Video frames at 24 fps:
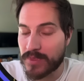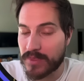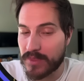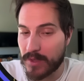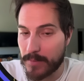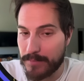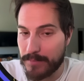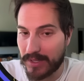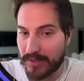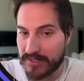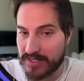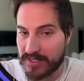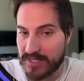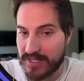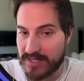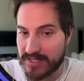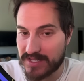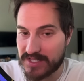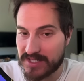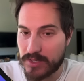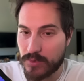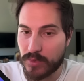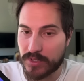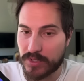the ability
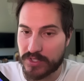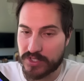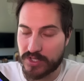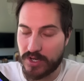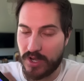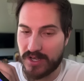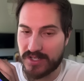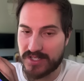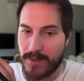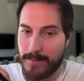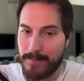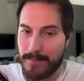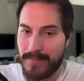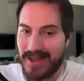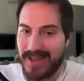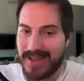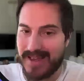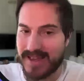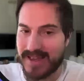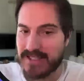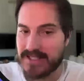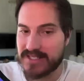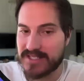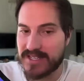to see what stocks I'm
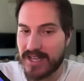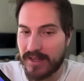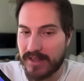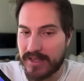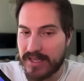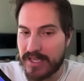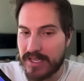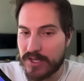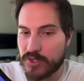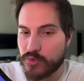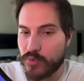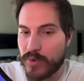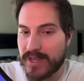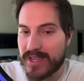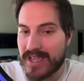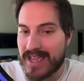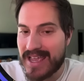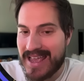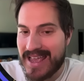buying and selling each week,